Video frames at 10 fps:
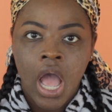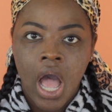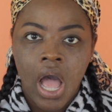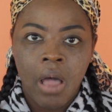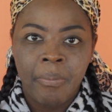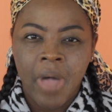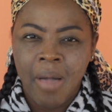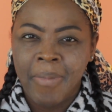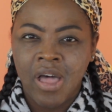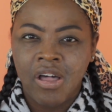
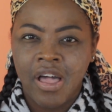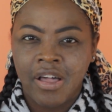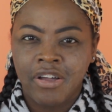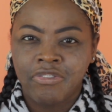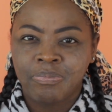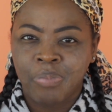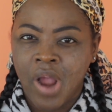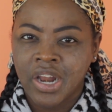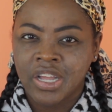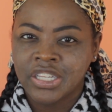amount of
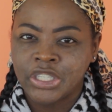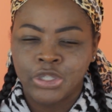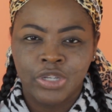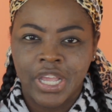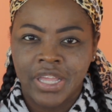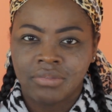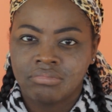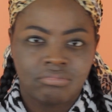product that you get.